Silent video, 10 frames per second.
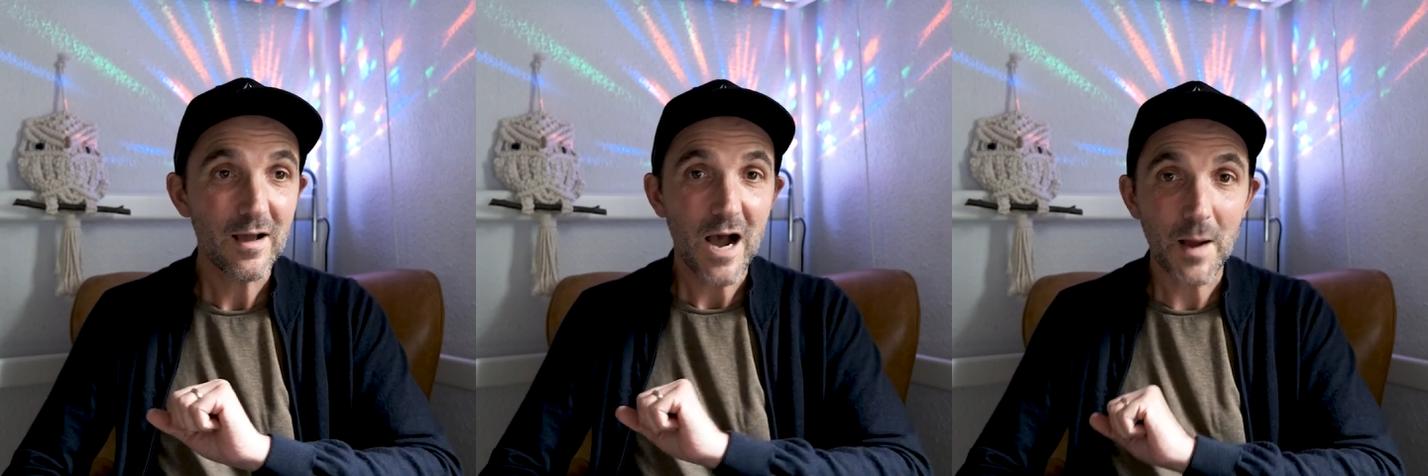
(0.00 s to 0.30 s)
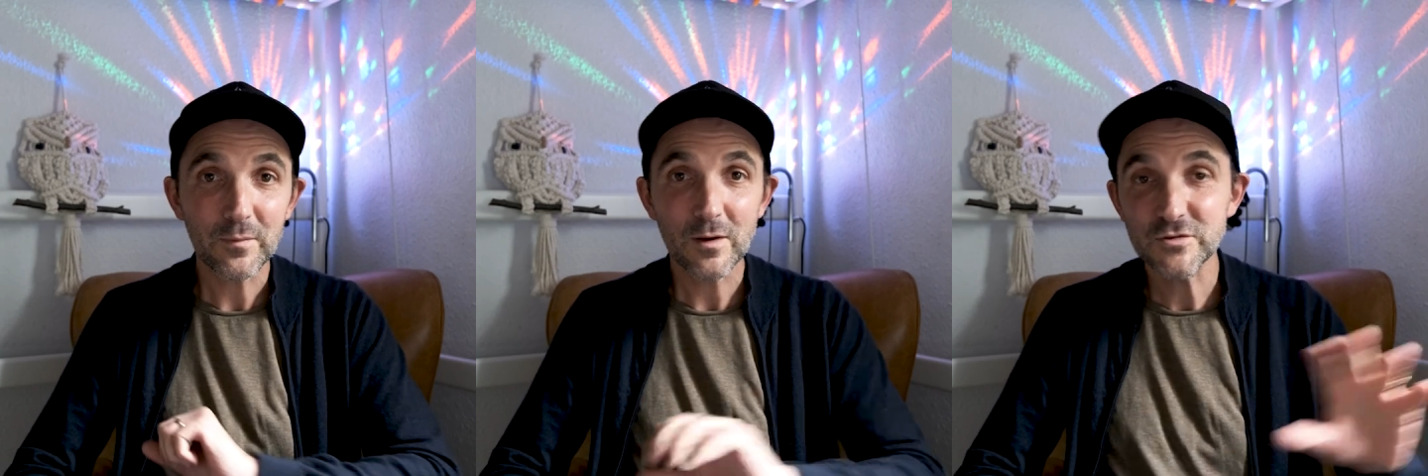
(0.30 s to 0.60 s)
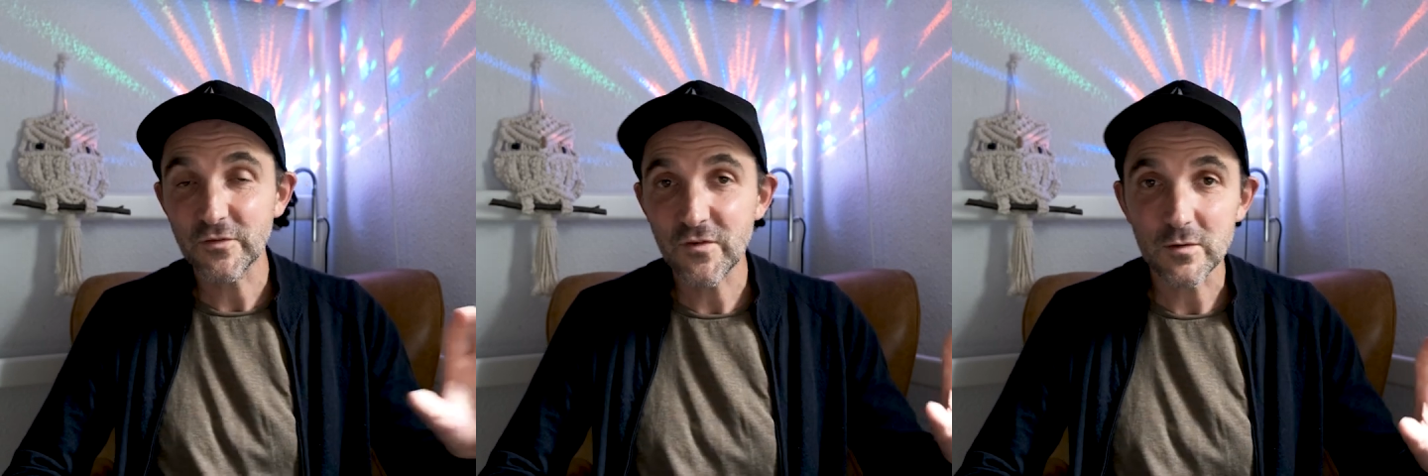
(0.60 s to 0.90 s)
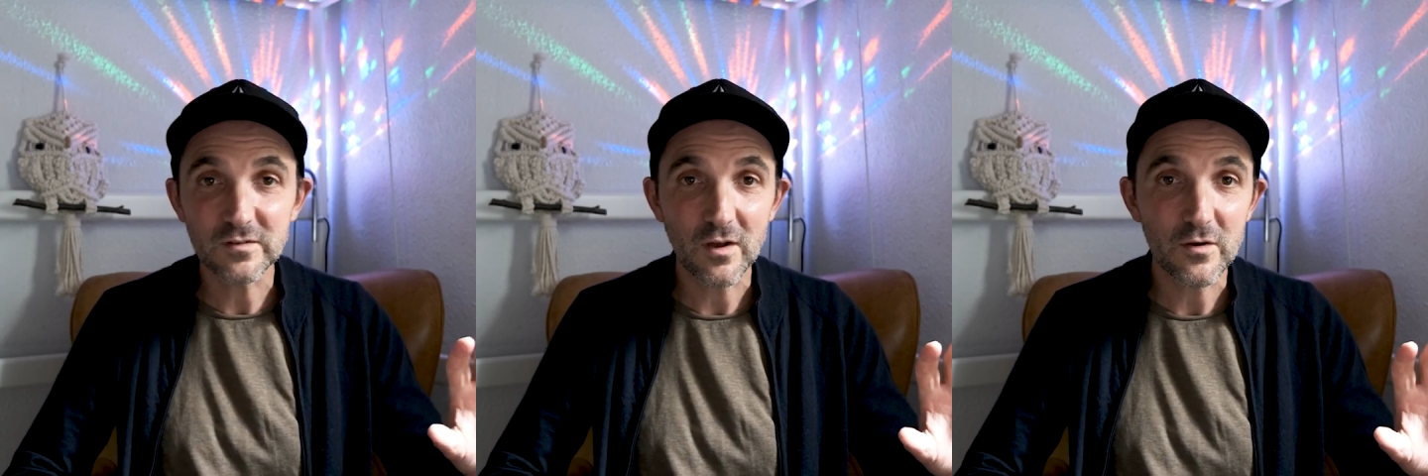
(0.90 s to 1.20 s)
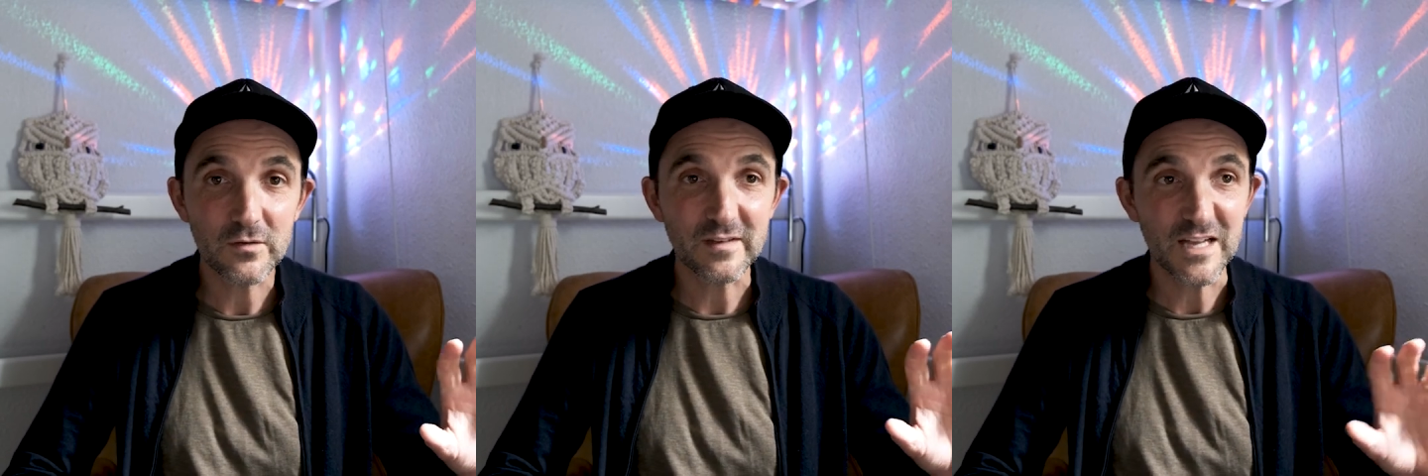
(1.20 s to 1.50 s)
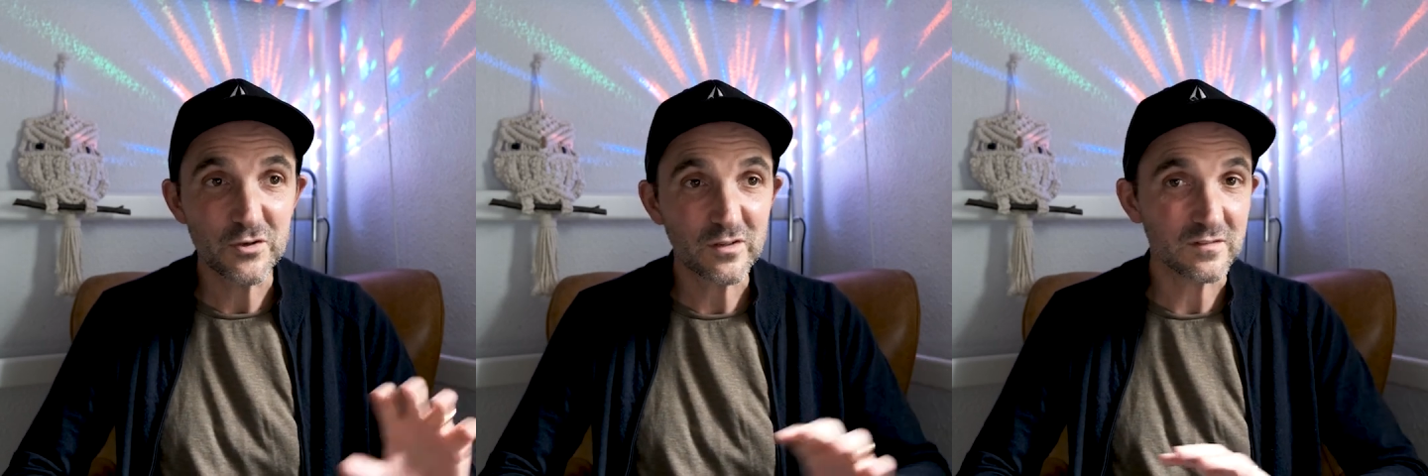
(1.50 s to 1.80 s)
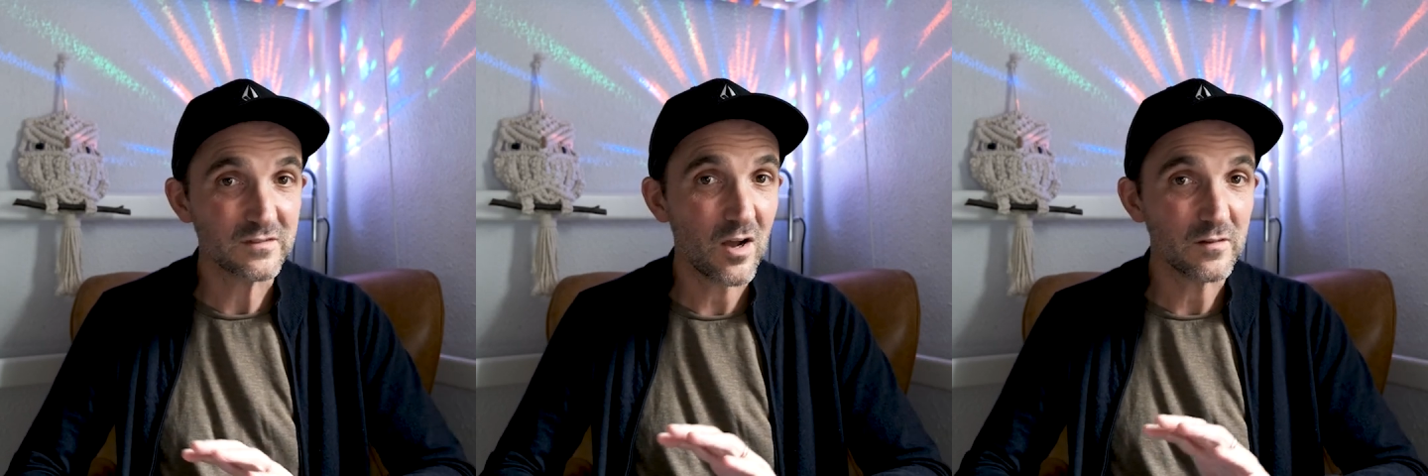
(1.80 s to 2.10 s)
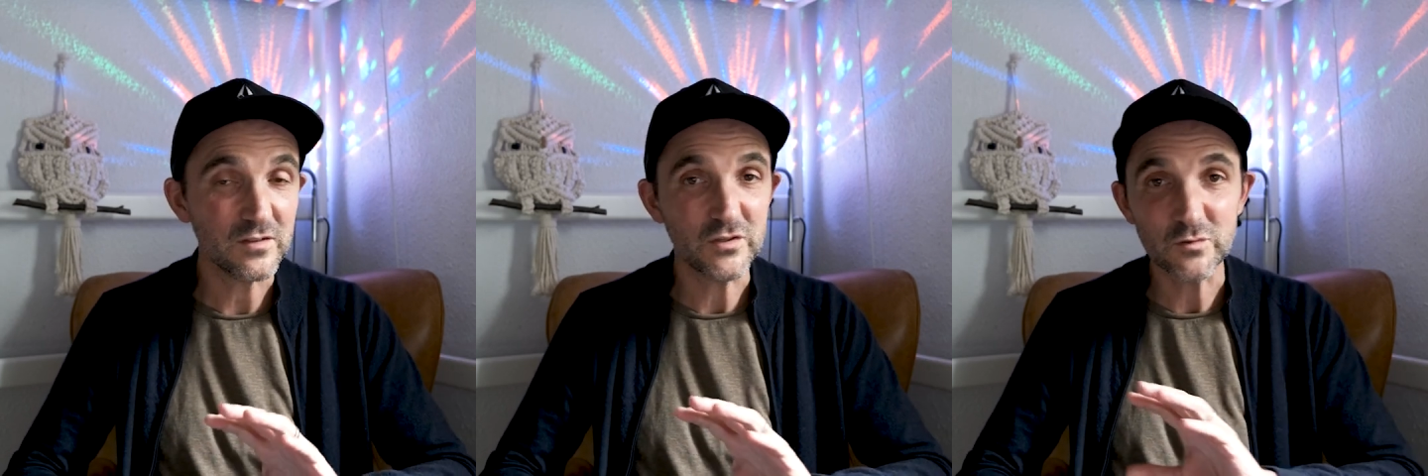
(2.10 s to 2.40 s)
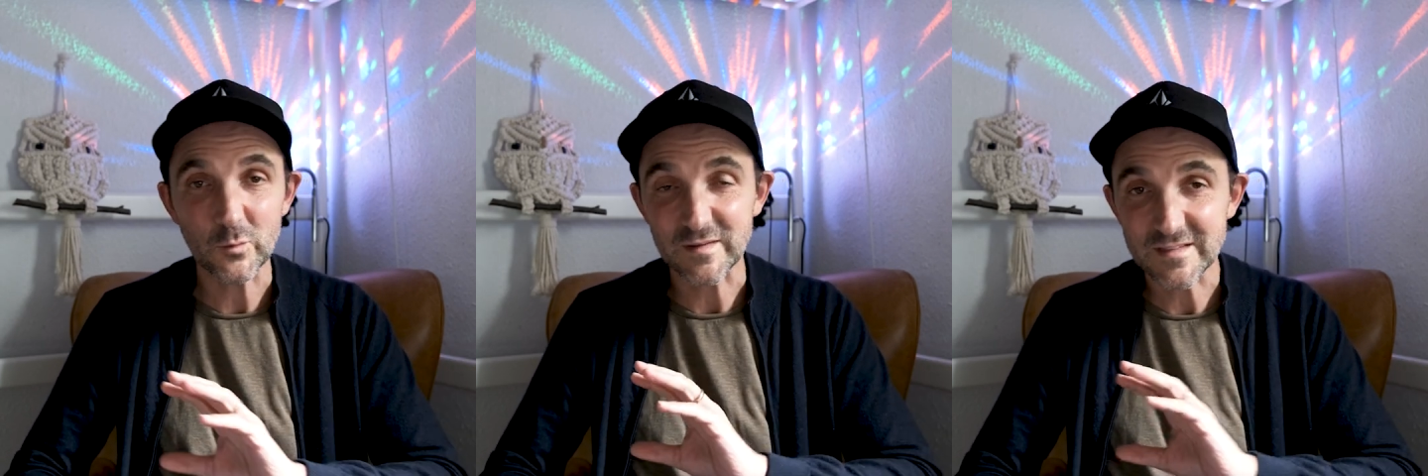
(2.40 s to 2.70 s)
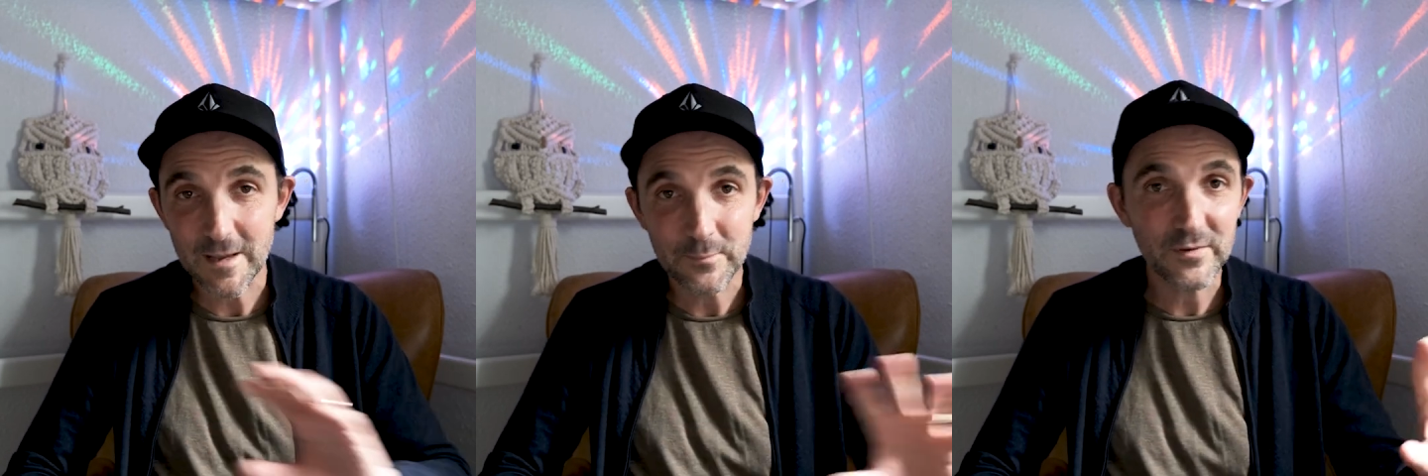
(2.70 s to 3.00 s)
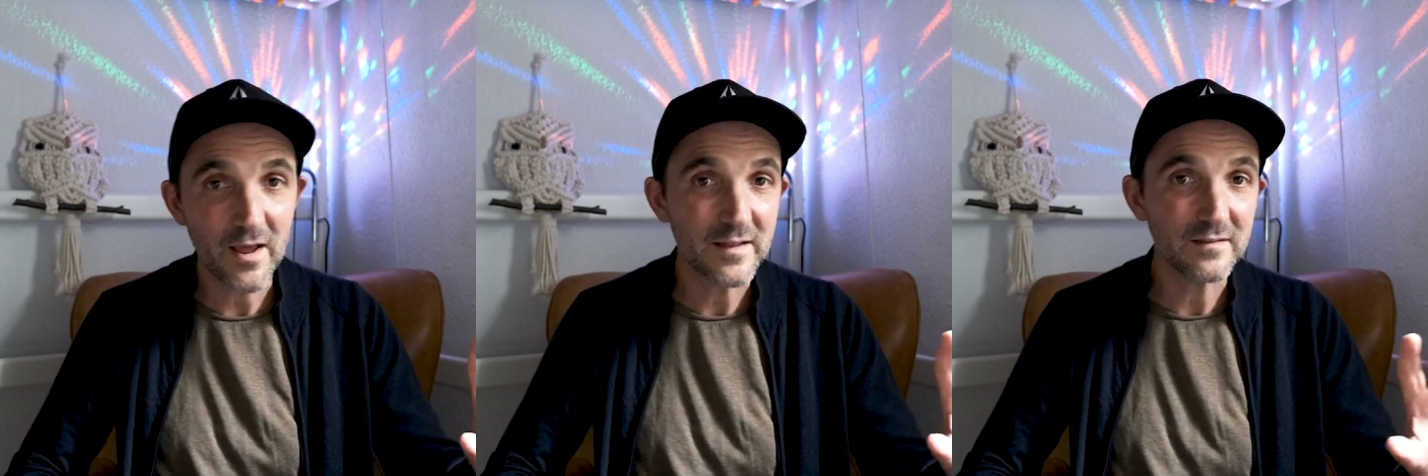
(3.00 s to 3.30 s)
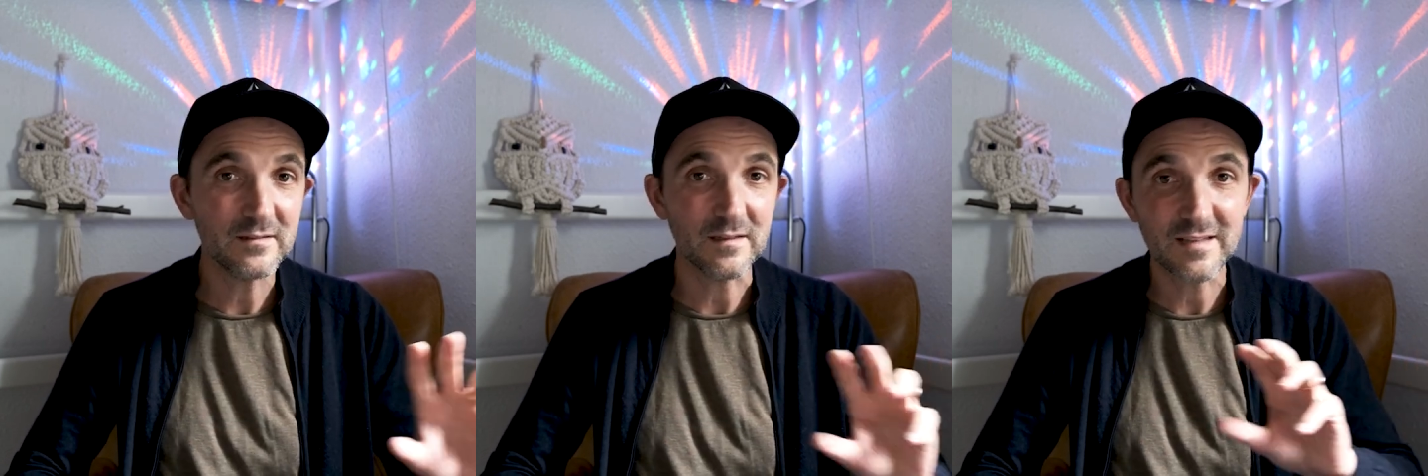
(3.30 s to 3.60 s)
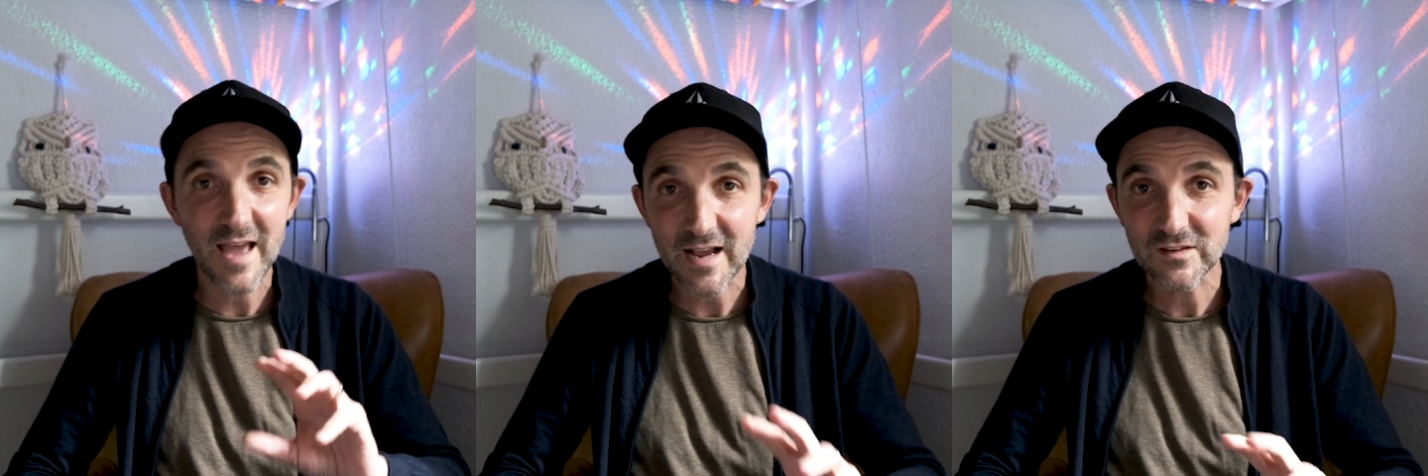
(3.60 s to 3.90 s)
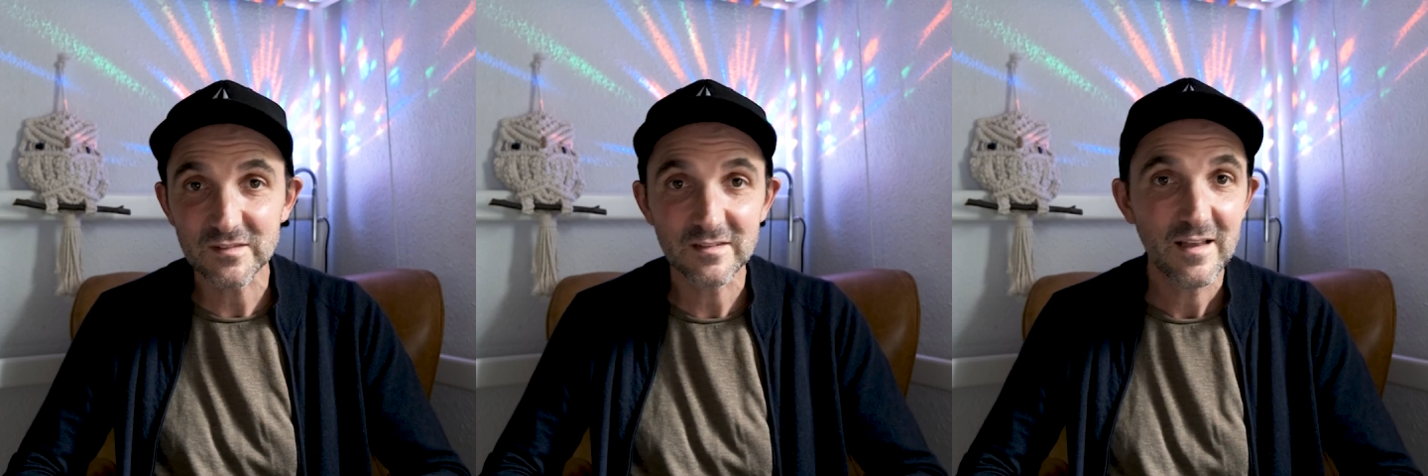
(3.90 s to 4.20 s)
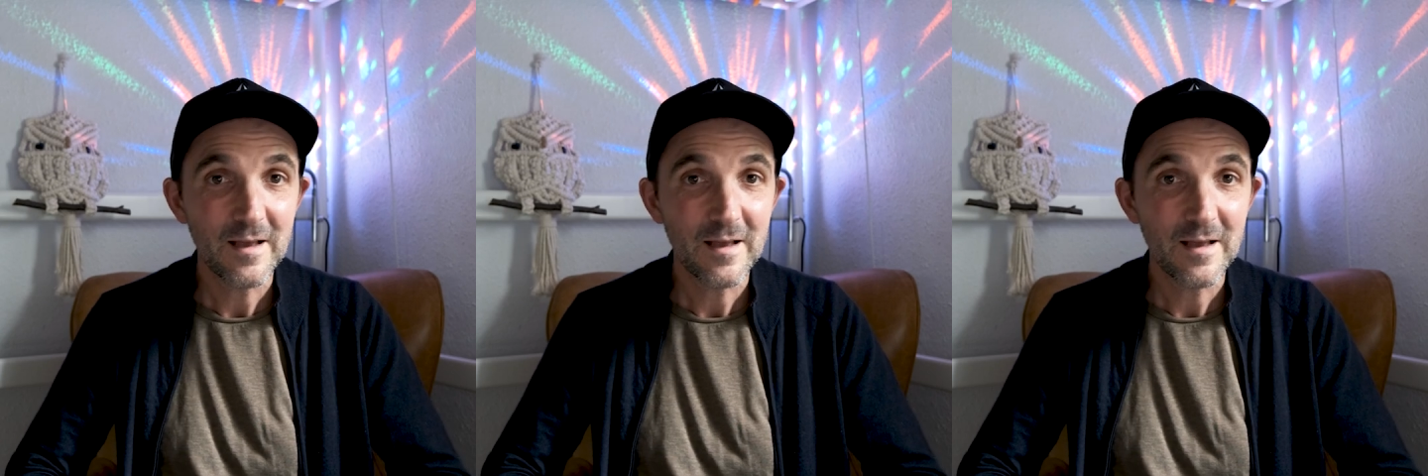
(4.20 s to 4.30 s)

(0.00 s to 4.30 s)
upload your photos and you can start to use all the templates, the text,